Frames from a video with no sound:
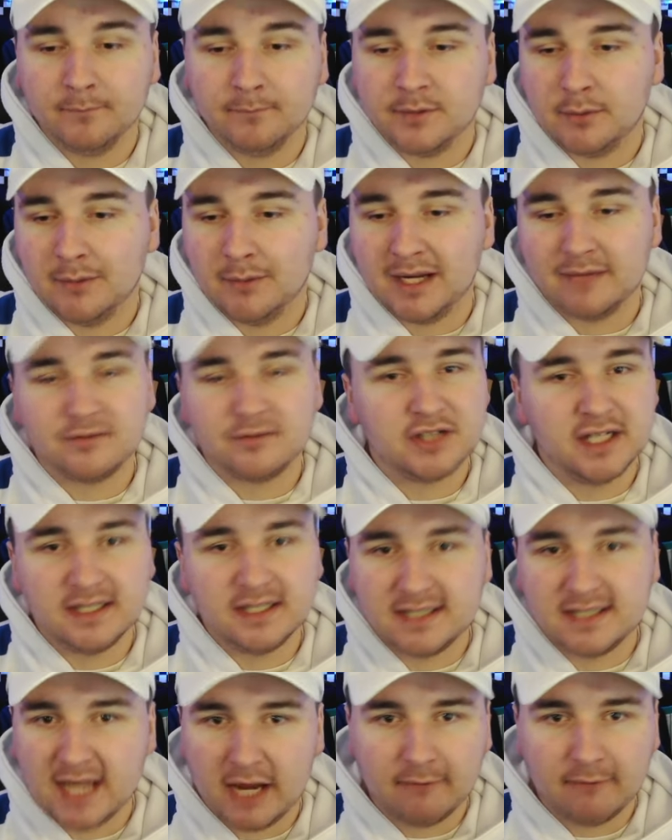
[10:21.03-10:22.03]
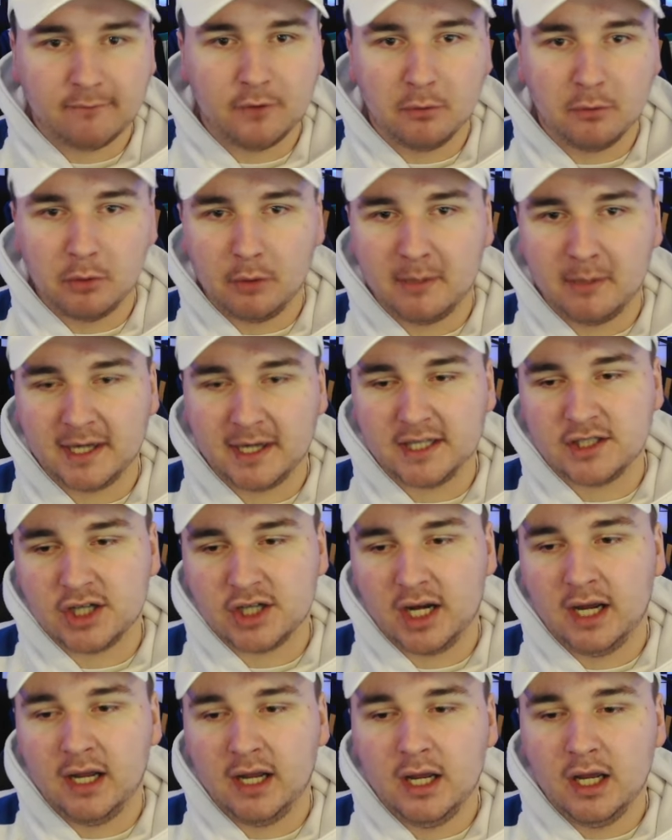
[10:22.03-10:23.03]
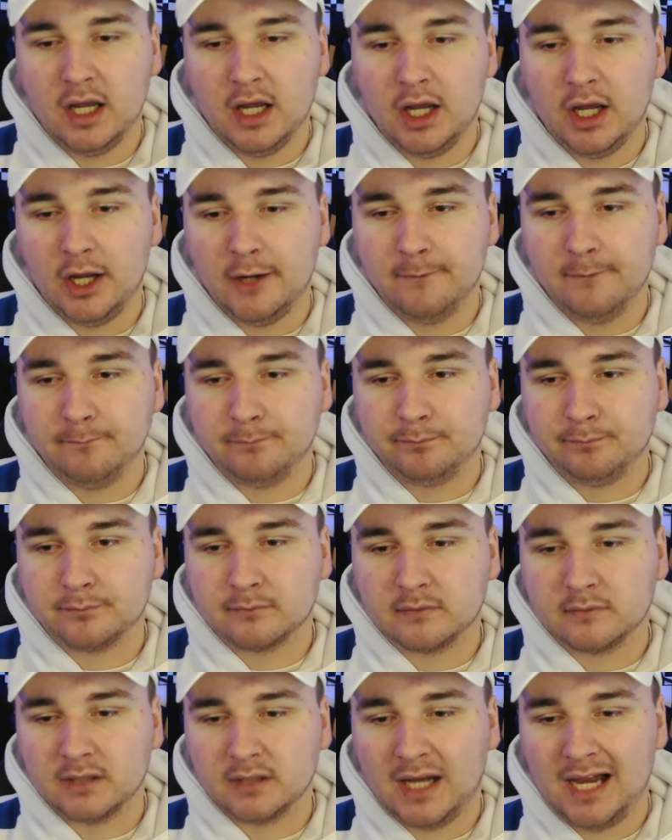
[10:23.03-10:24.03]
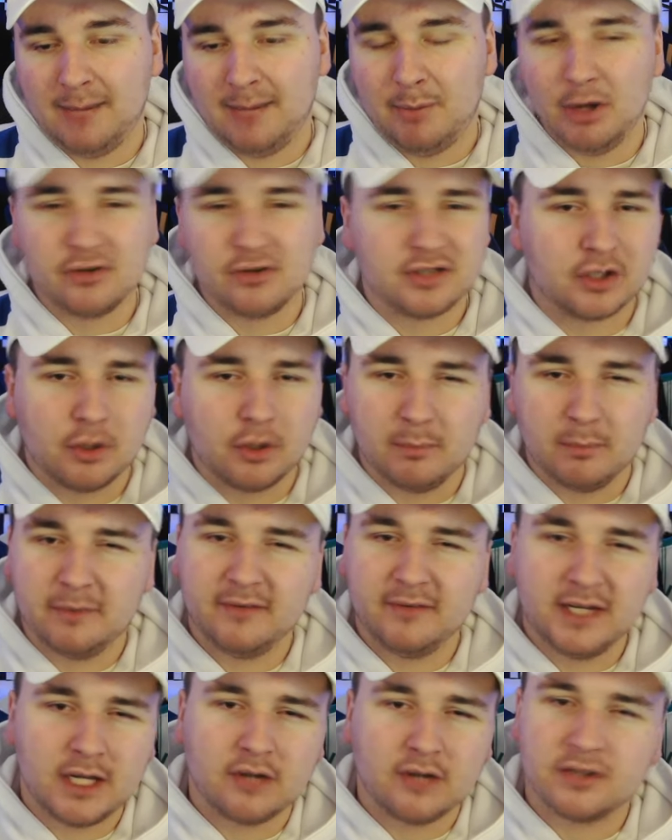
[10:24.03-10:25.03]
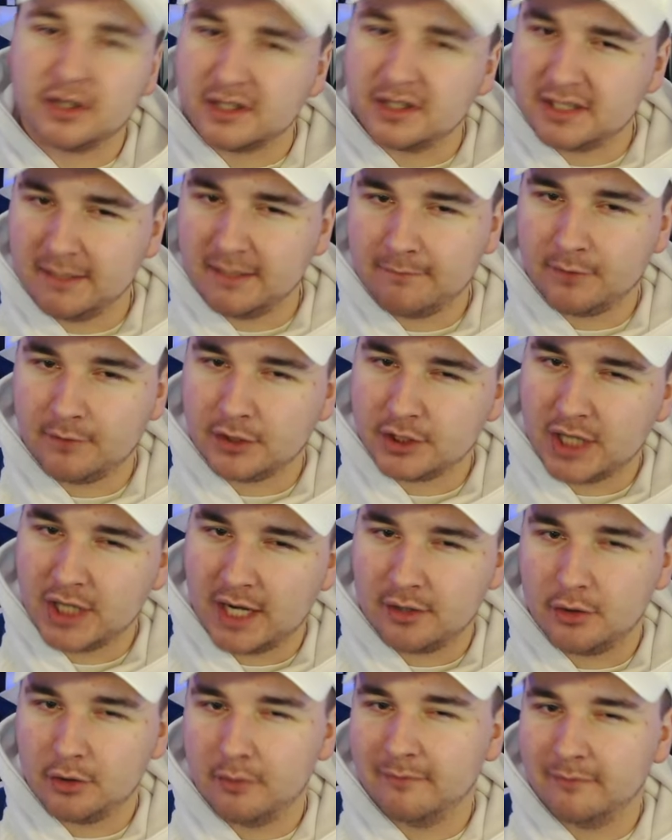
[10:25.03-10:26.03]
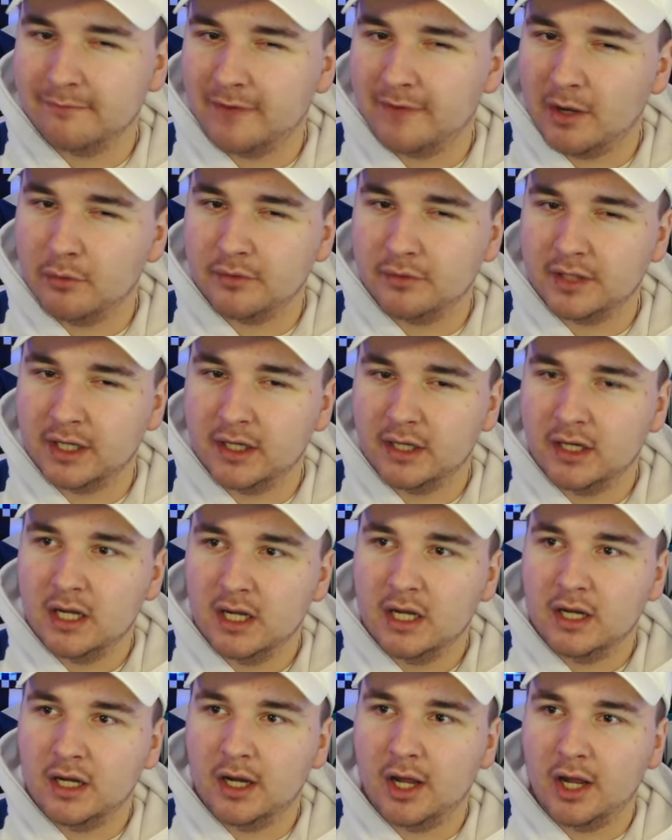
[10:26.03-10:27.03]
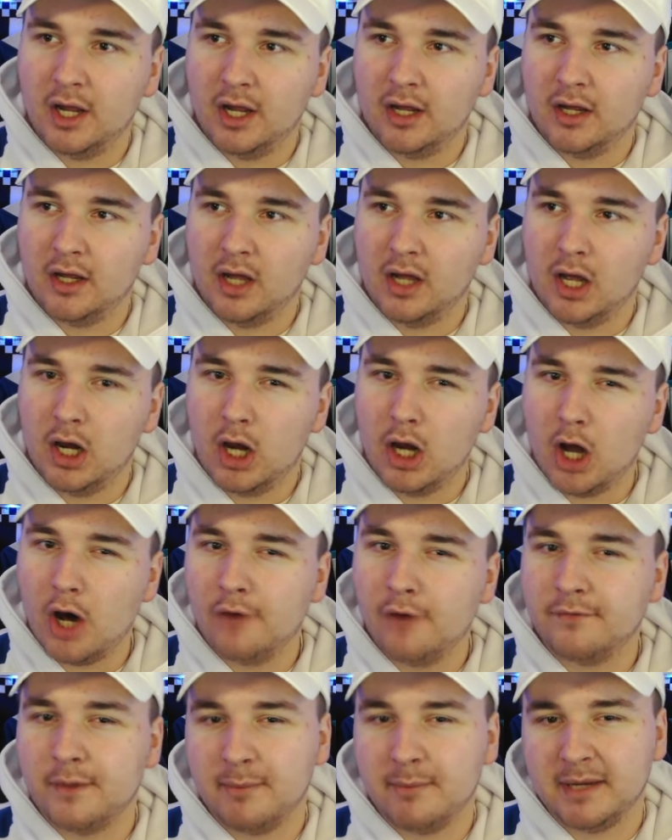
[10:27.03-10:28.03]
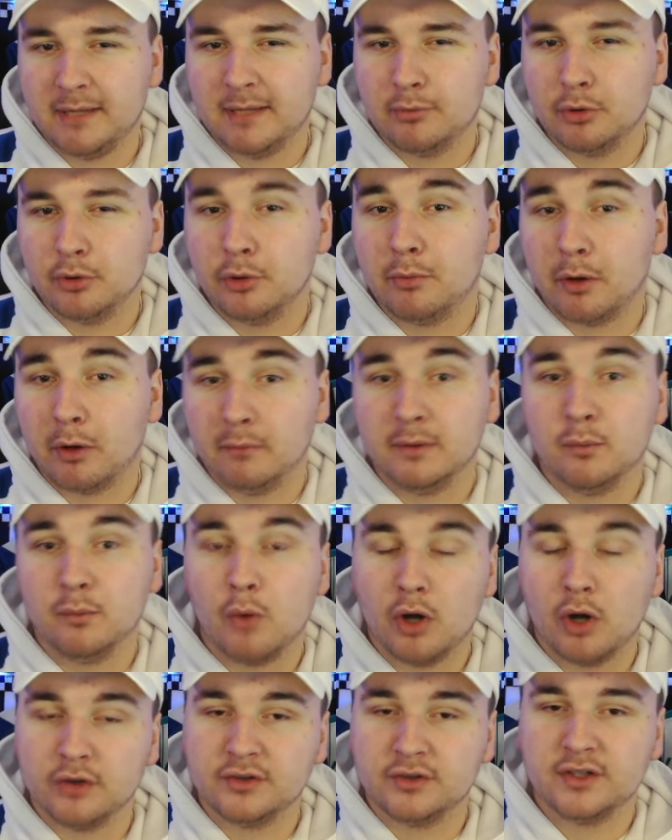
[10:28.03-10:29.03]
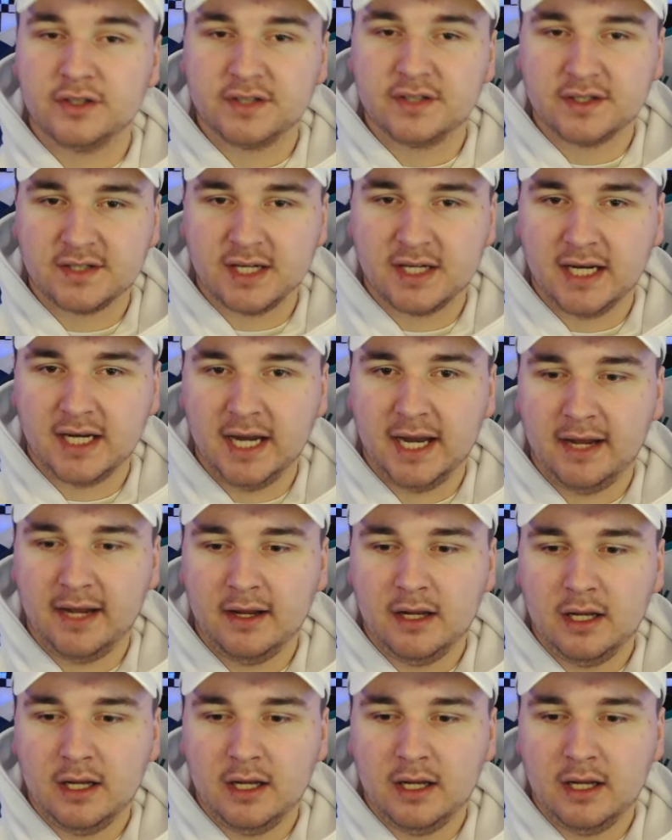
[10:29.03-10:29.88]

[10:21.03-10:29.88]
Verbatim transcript: We'll have GTA and Football Manager. I posted a couple of videos on a different channel and felt that a lot of the people who probably wanted to see it